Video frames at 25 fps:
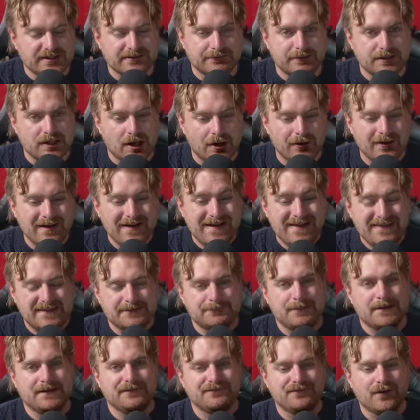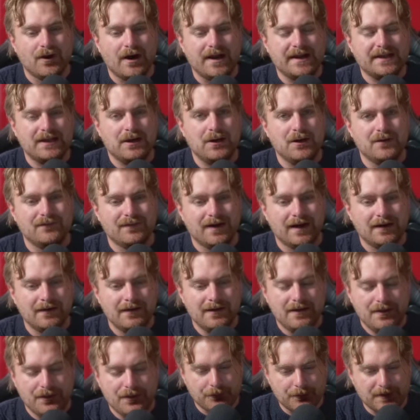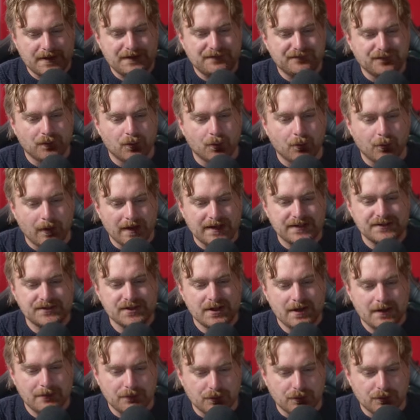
As we know, there's been fighting over 3-4 weeks,